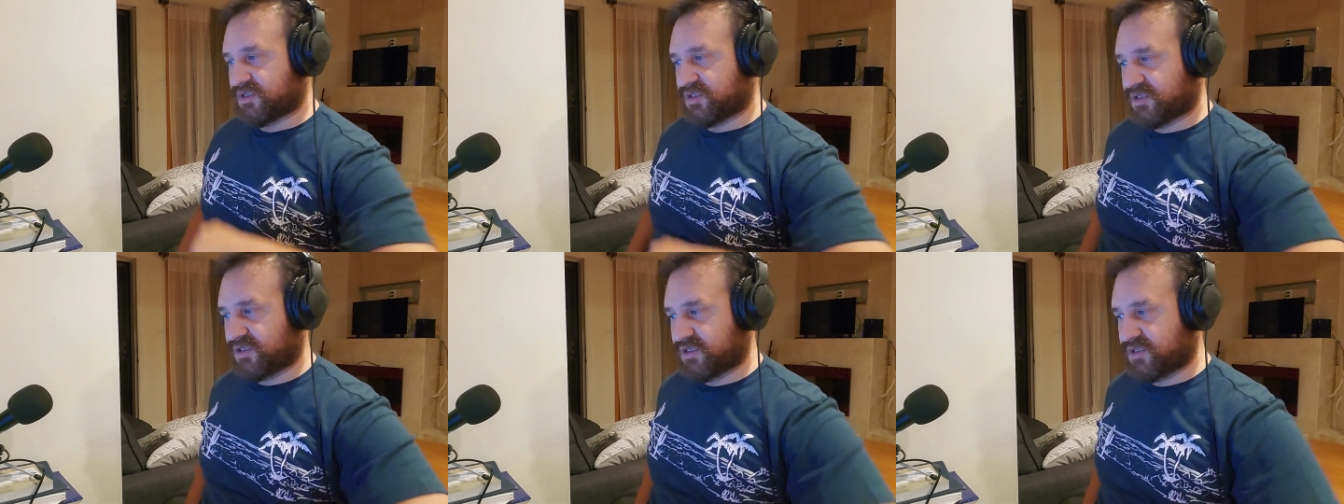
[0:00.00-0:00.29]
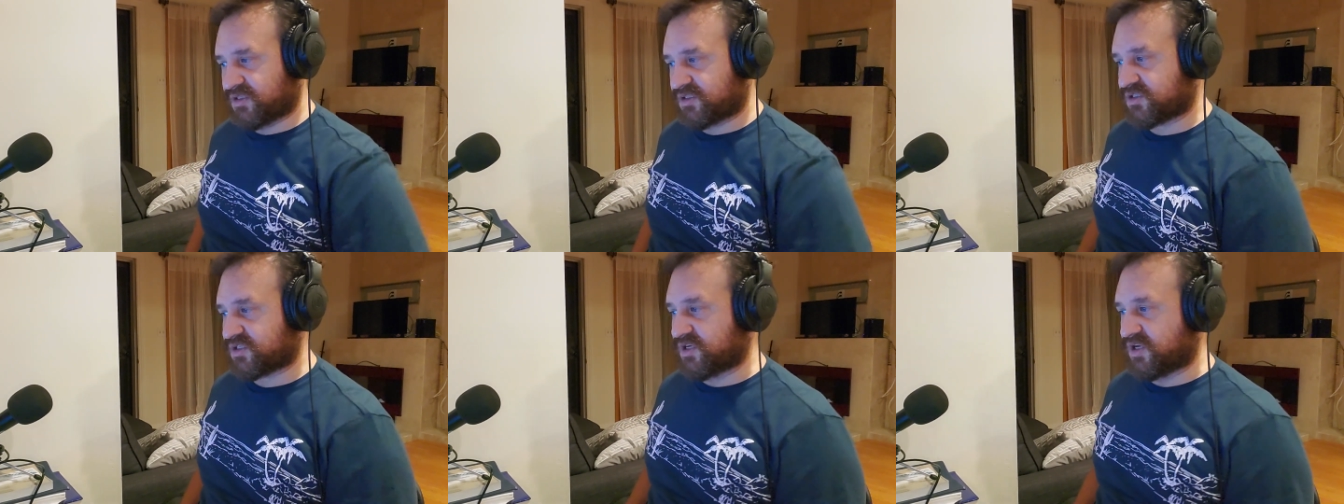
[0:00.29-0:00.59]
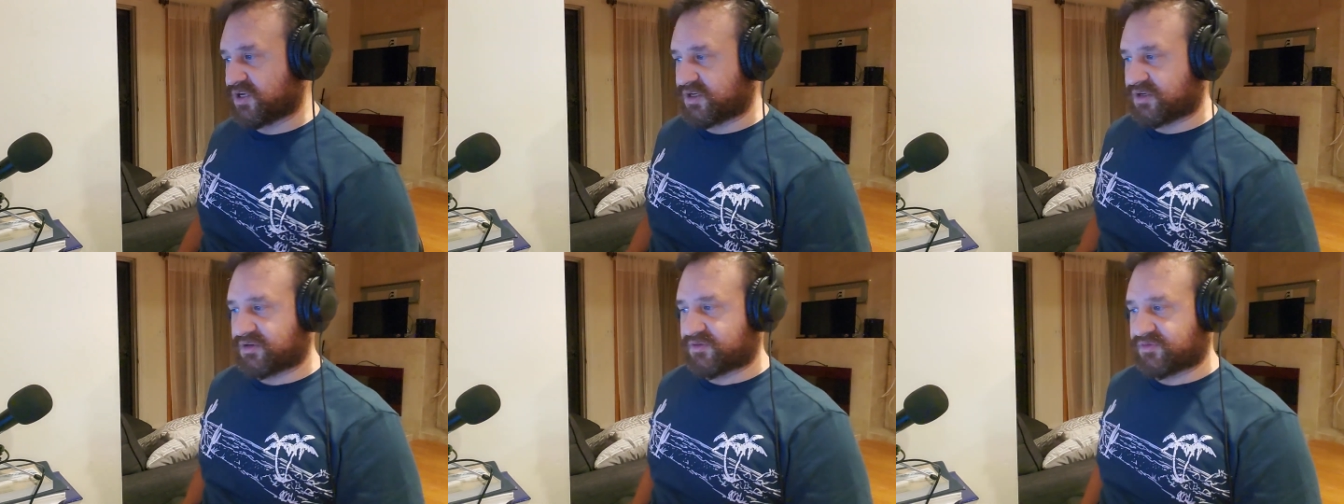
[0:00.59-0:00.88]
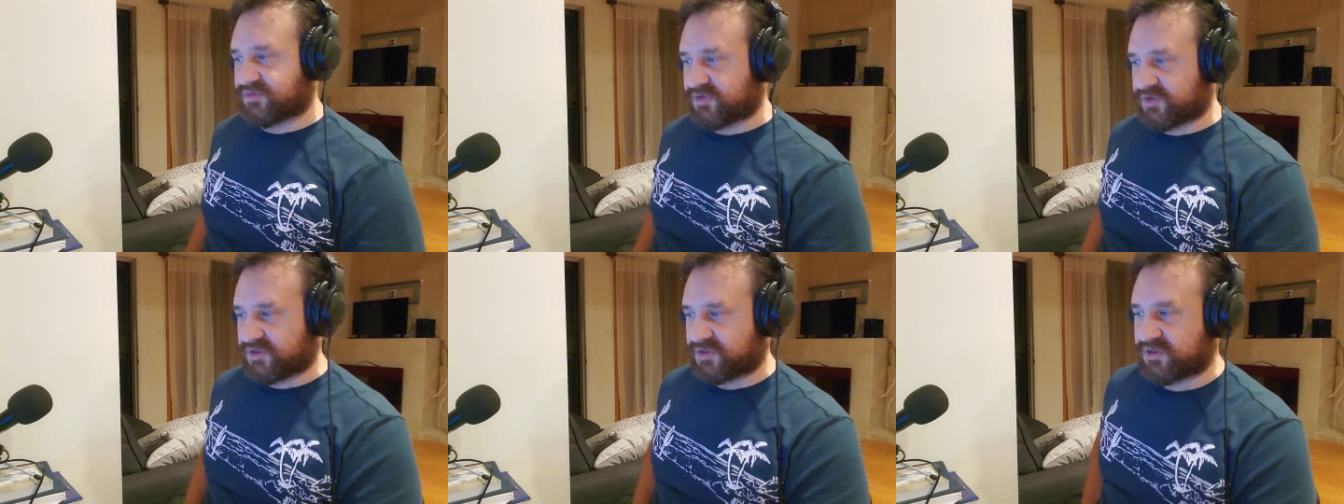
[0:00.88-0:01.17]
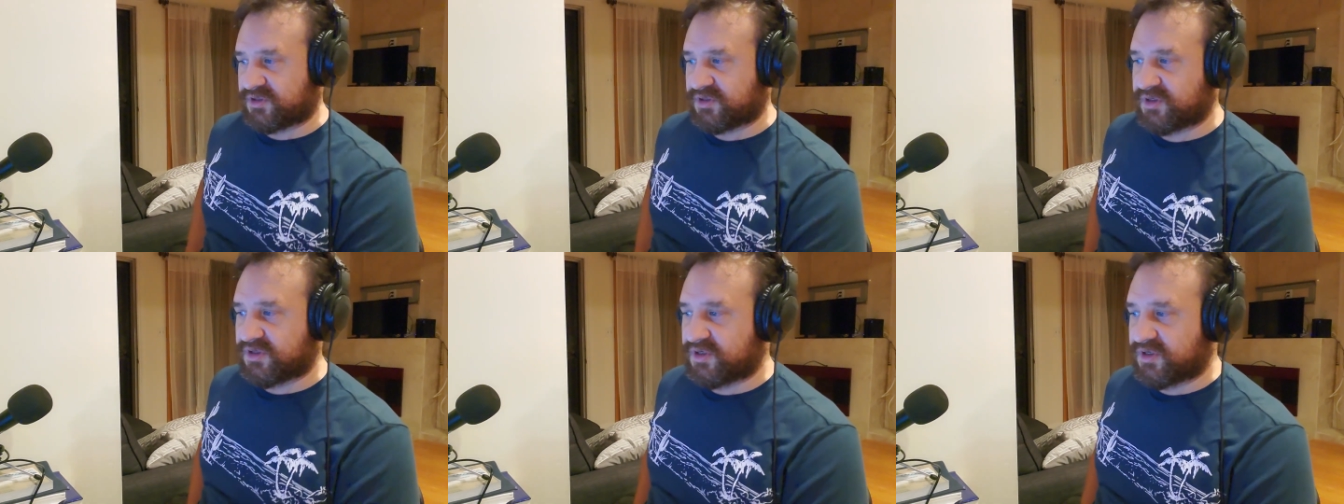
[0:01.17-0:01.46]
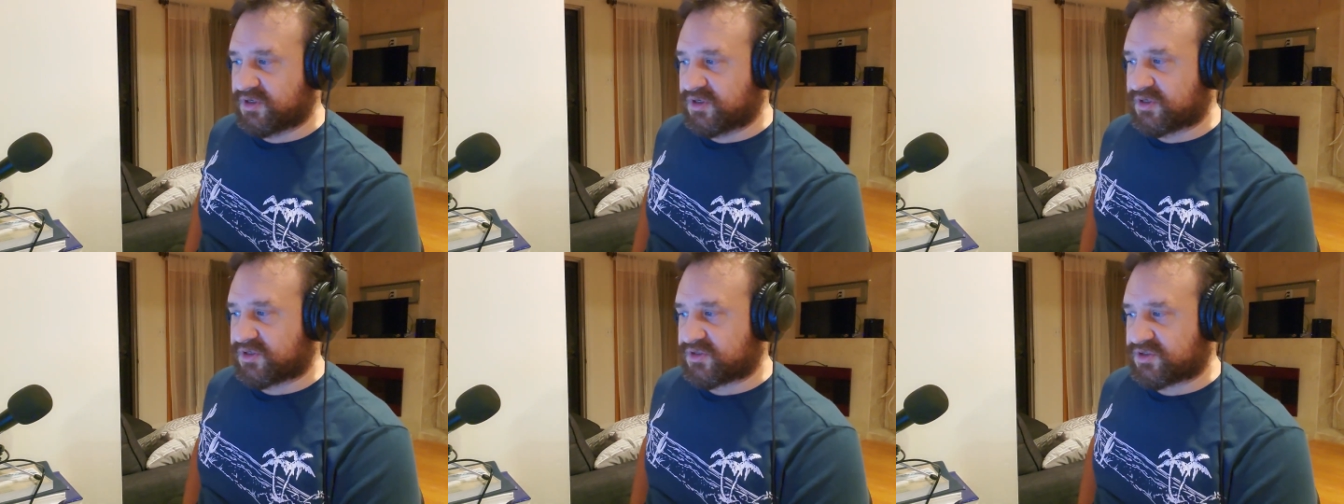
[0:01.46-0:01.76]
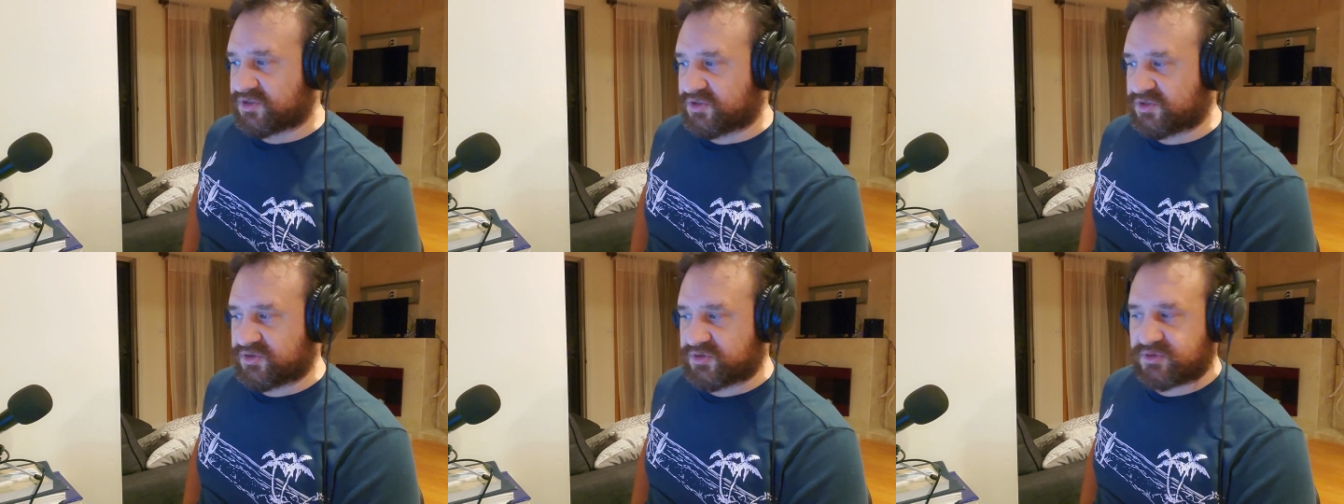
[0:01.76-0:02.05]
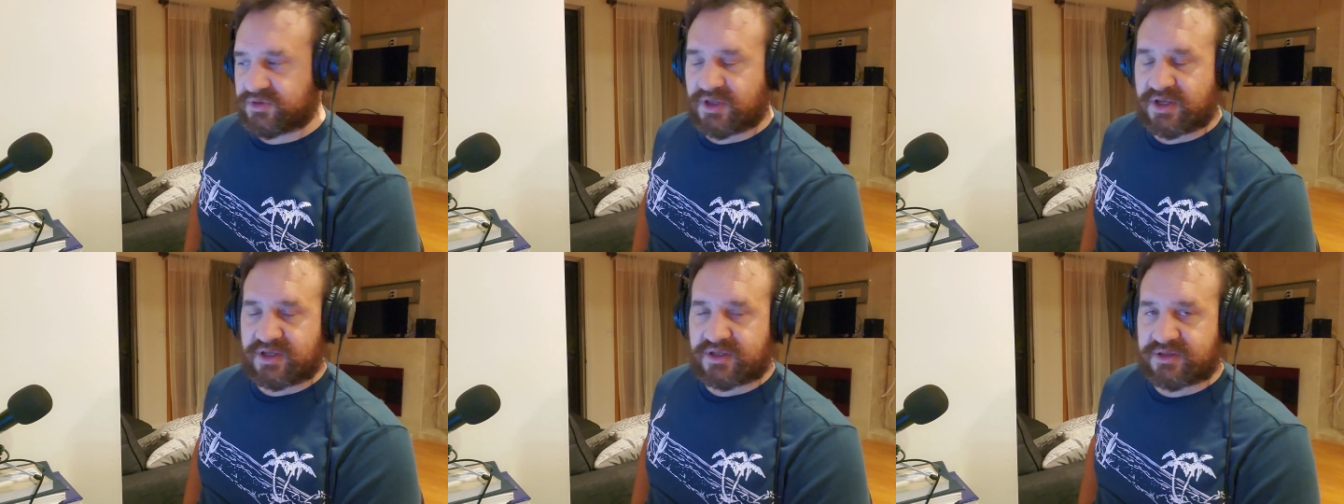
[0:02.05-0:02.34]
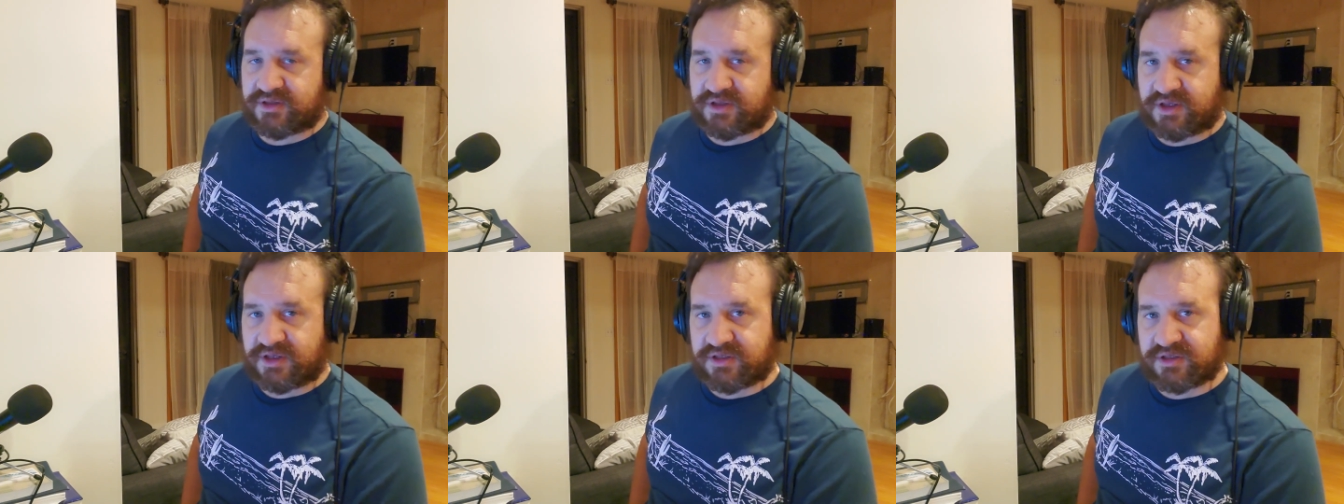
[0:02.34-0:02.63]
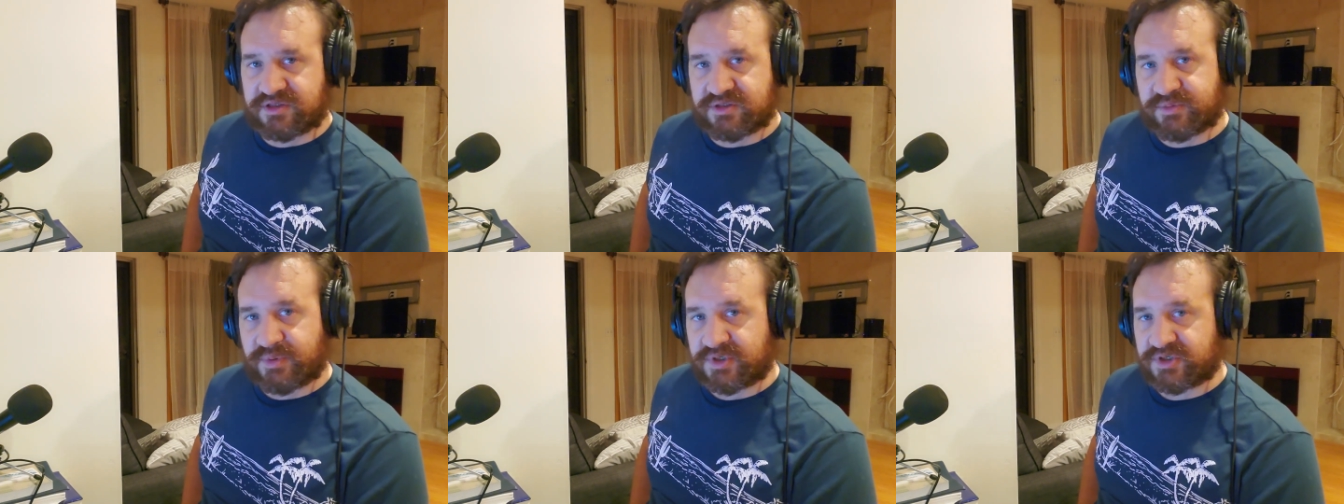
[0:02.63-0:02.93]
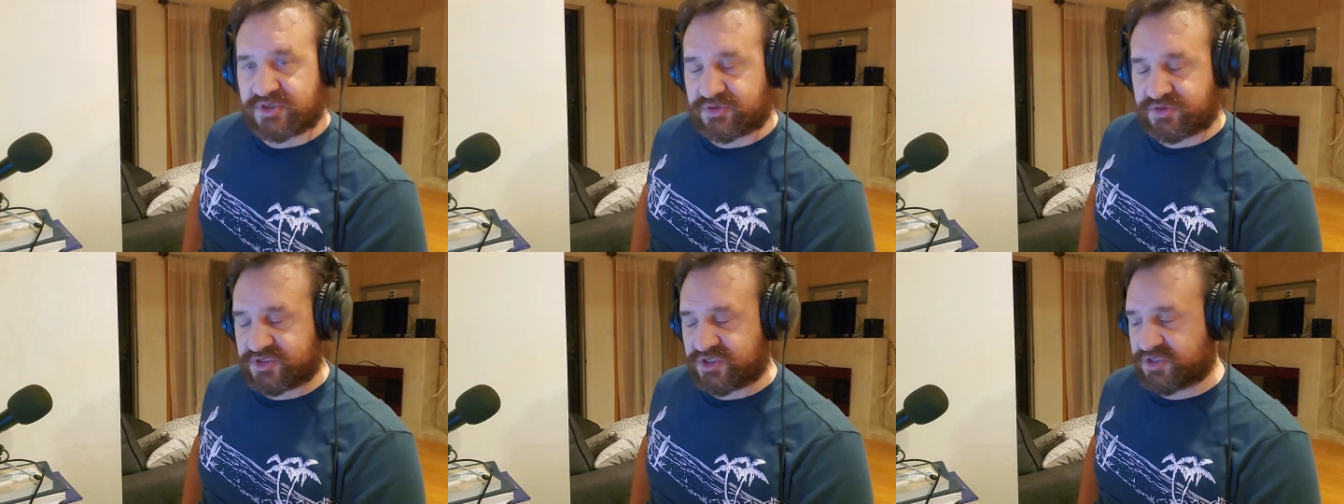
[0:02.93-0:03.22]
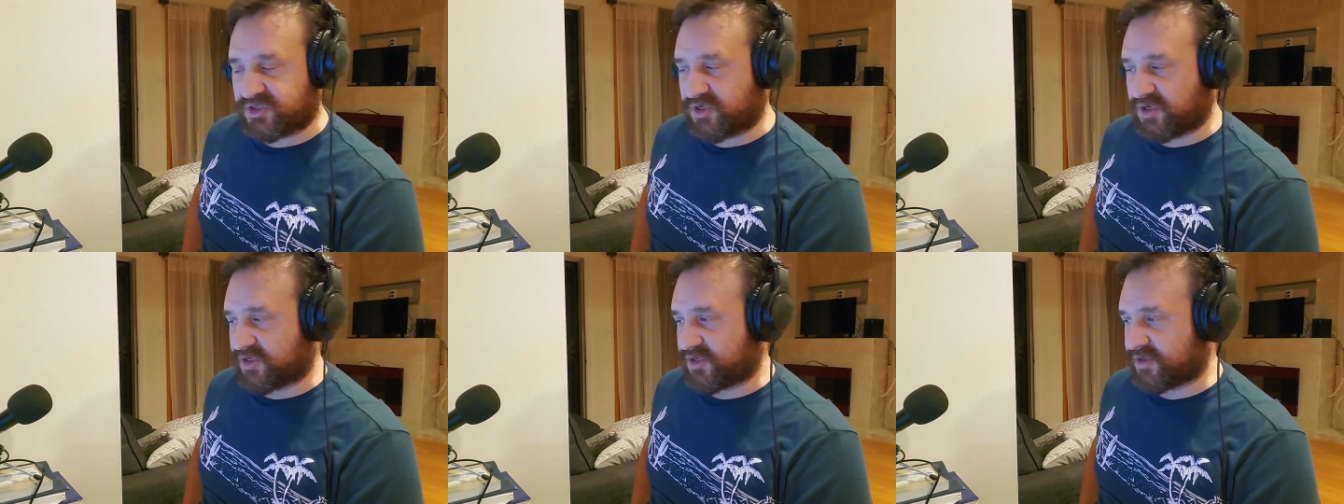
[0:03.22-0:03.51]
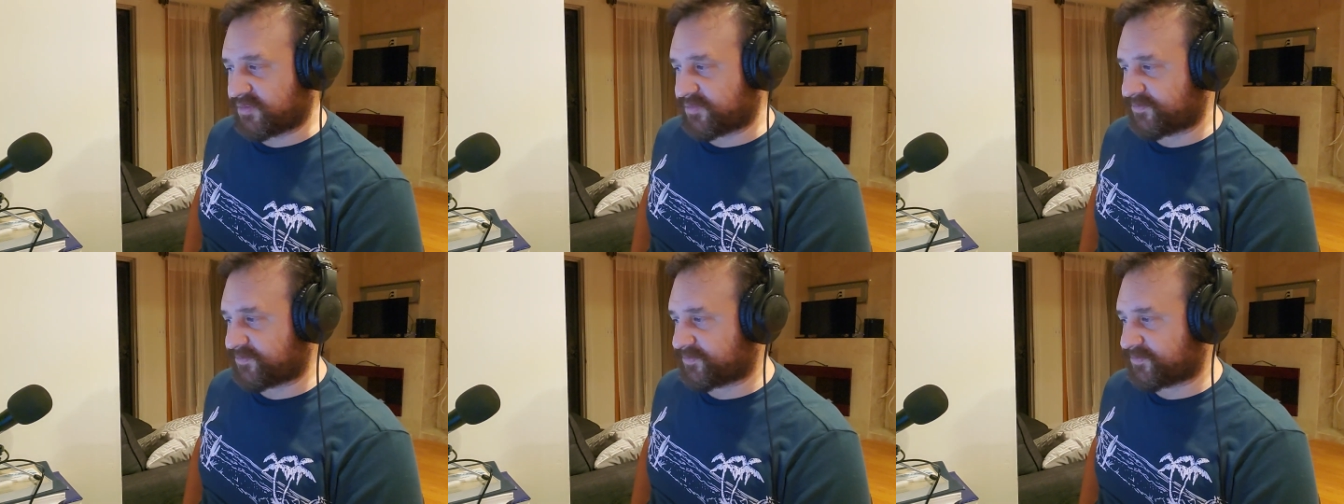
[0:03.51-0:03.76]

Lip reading: it's kind of to do that special chin on.